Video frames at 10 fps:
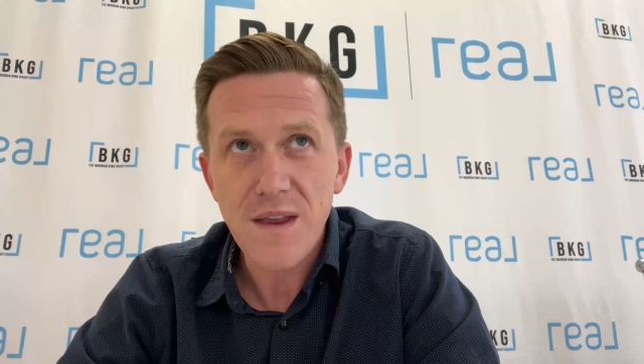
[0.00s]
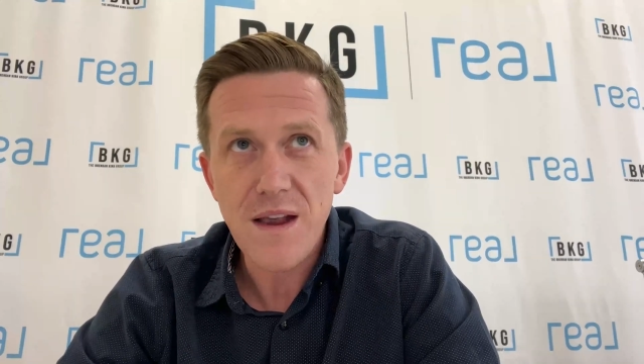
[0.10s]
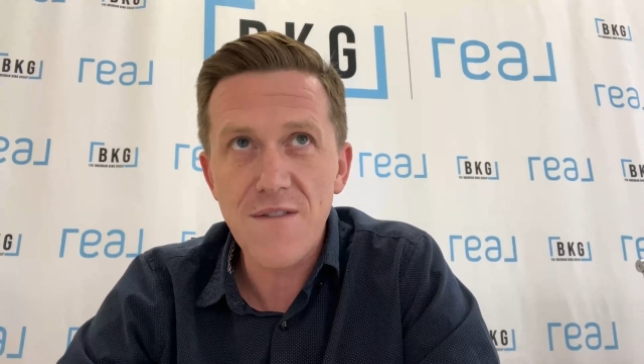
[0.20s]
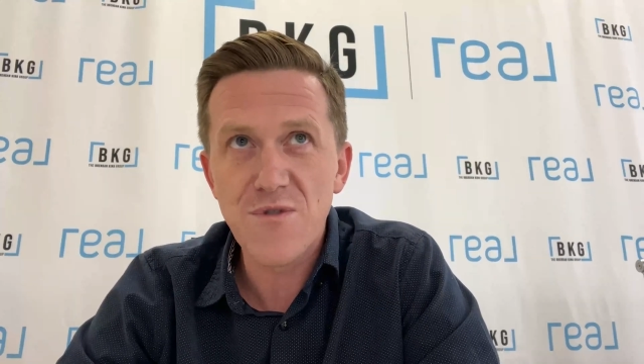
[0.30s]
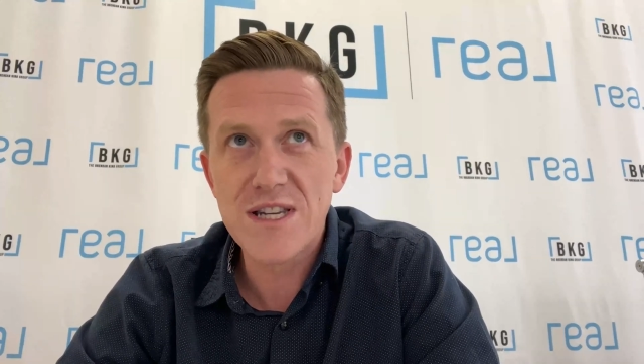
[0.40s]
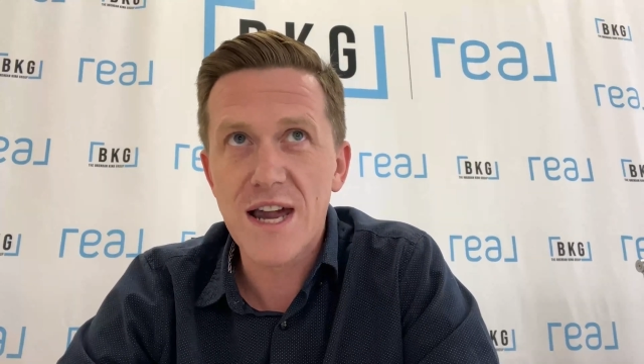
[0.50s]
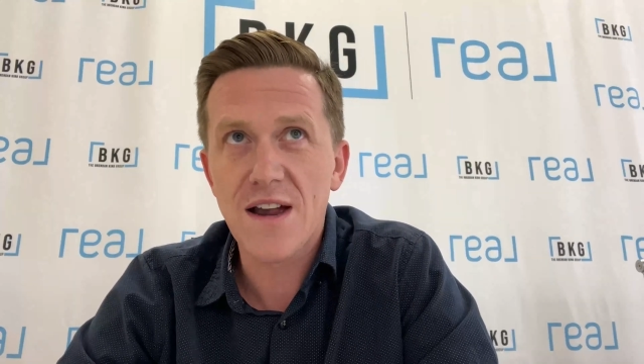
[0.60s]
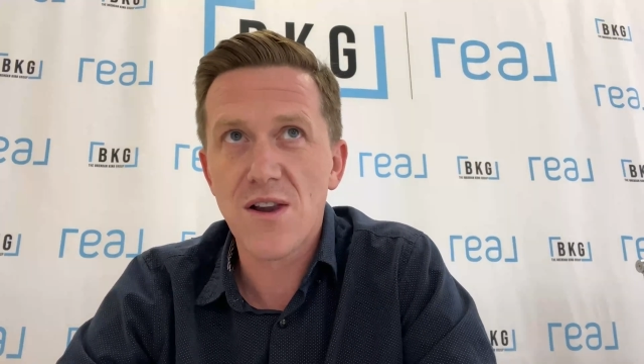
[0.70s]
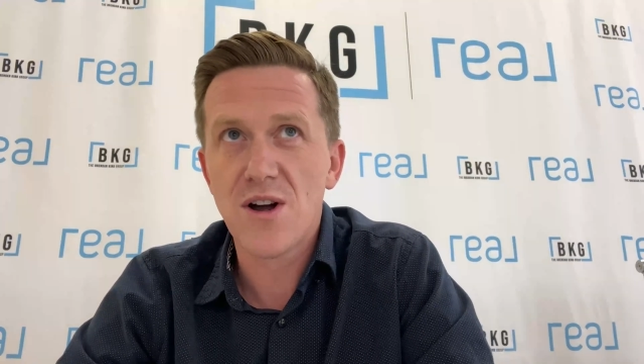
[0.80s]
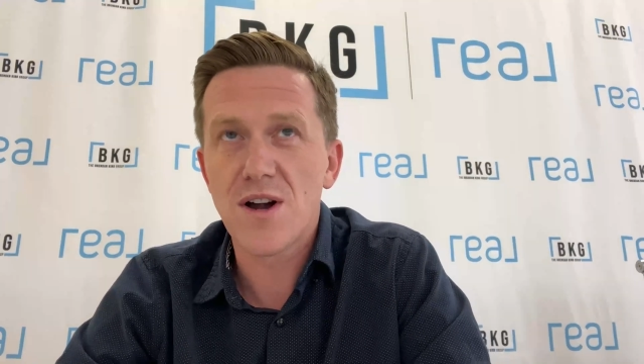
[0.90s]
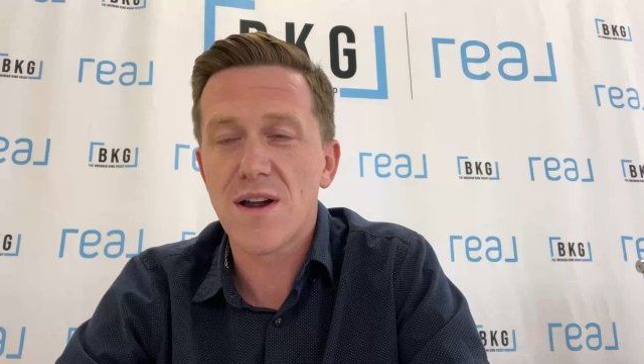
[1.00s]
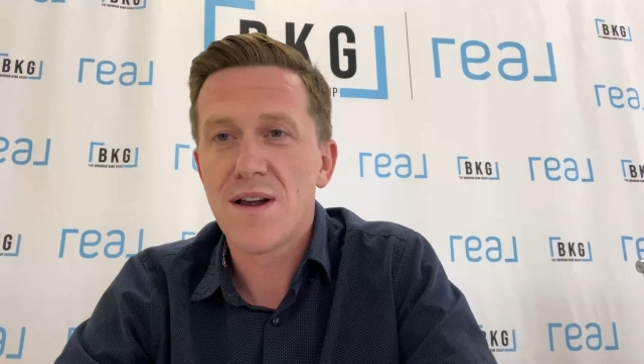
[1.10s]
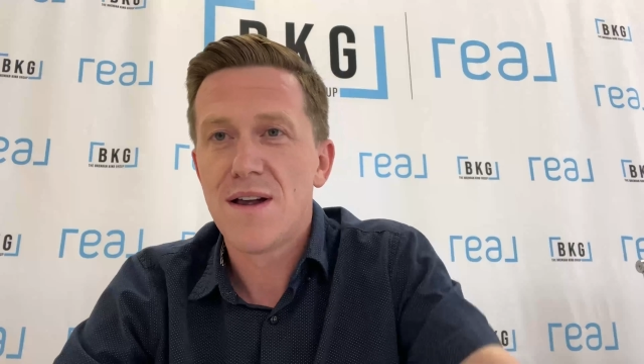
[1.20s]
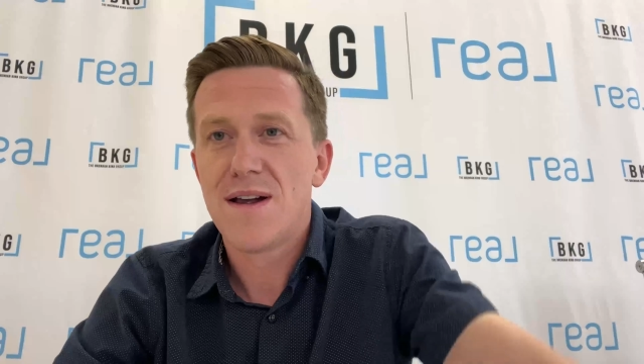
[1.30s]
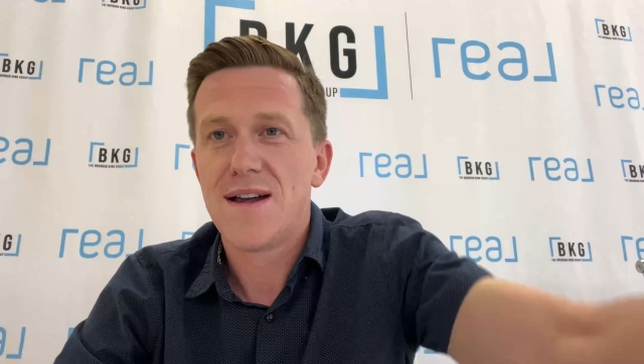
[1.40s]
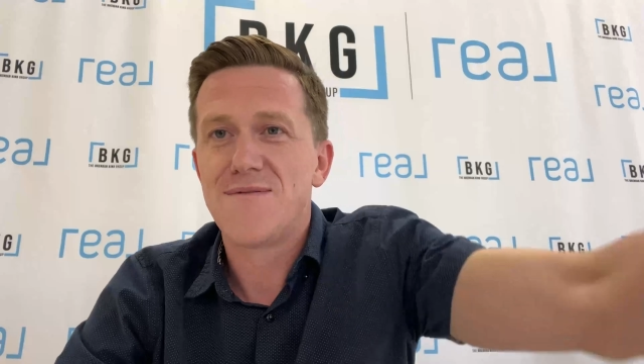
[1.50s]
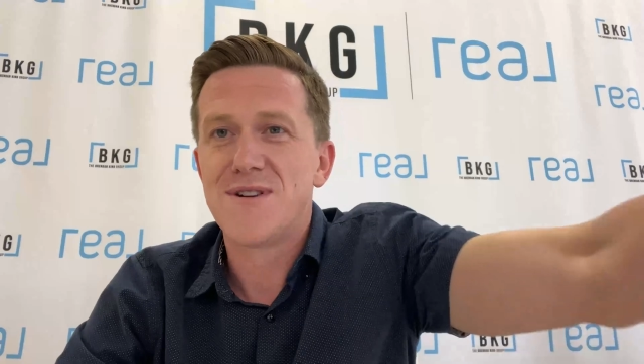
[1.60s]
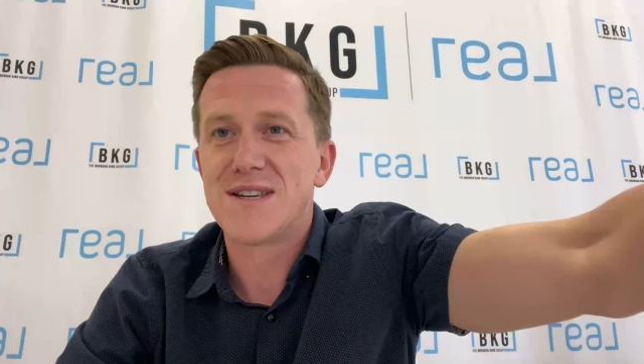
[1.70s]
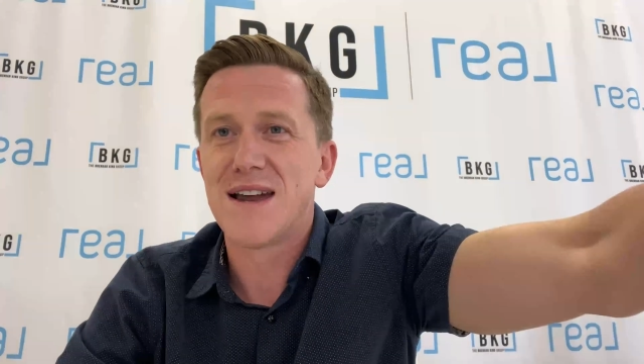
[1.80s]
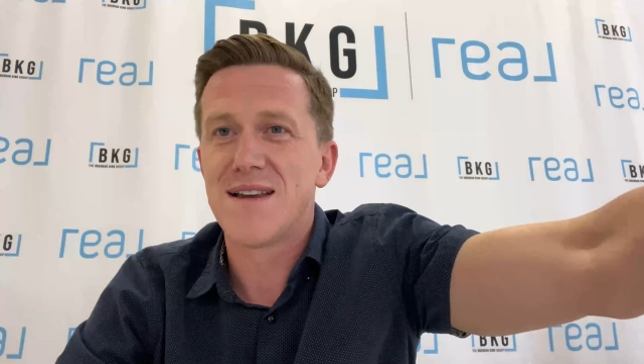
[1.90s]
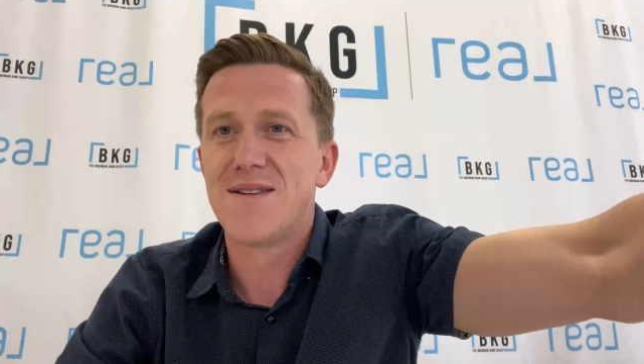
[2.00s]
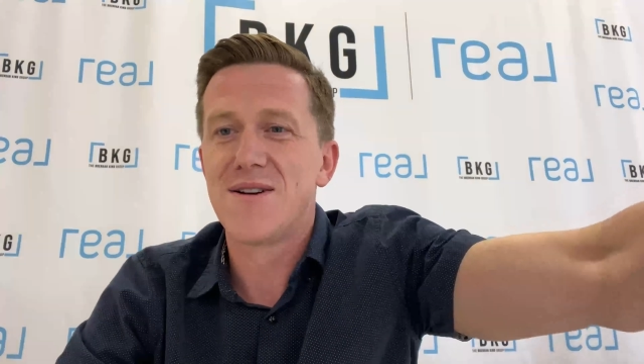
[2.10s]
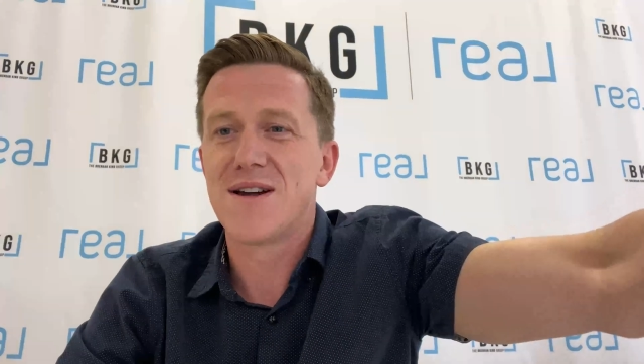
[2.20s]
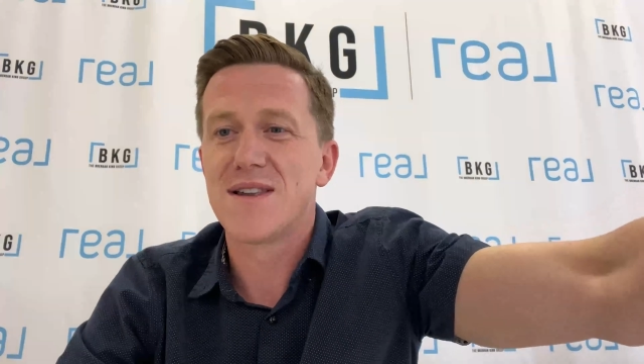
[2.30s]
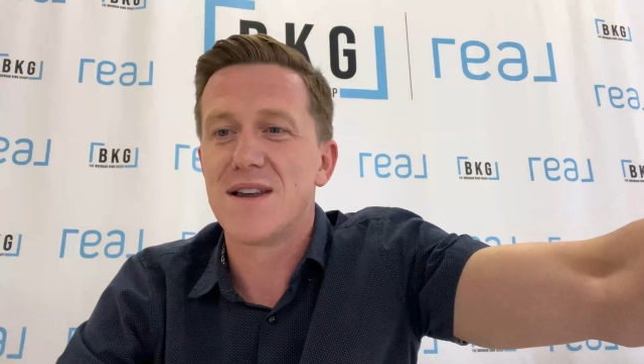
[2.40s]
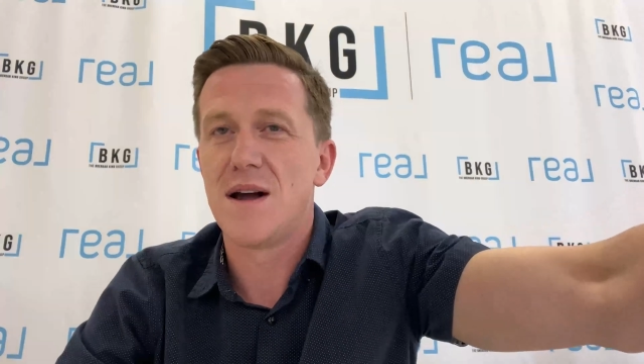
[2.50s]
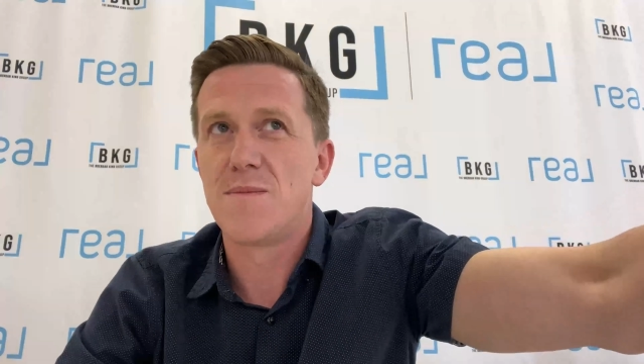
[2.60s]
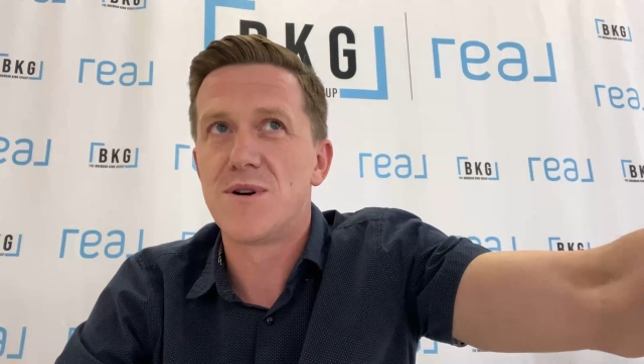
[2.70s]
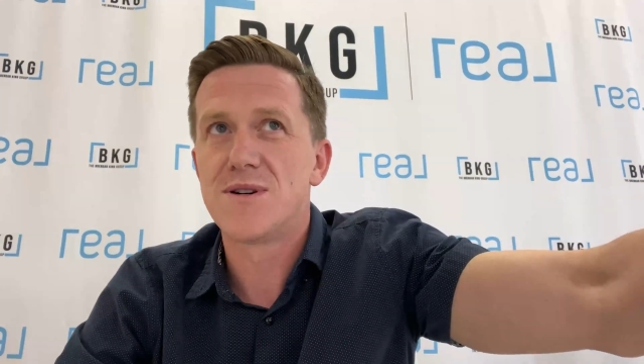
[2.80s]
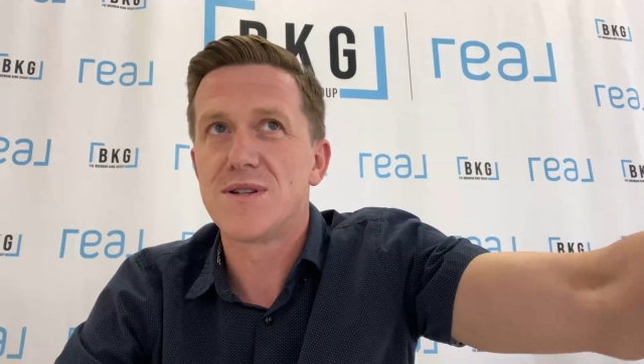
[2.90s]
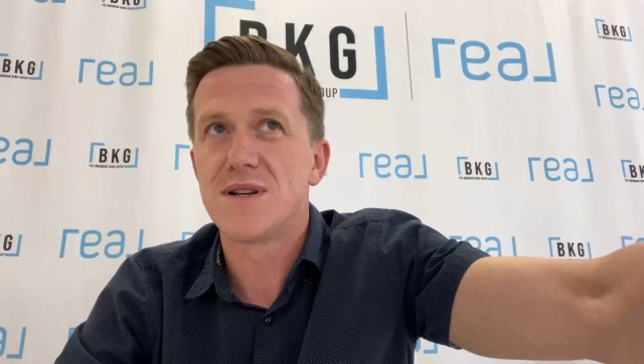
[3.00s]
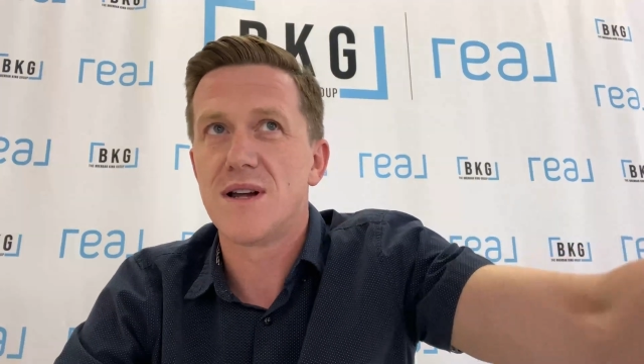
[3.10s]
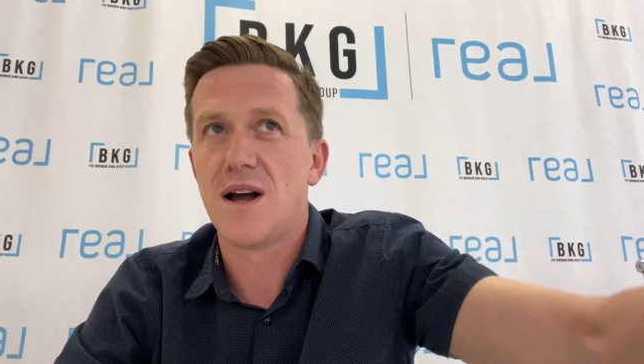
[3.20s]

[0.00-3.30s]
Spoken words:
if we take a look, at the numbers,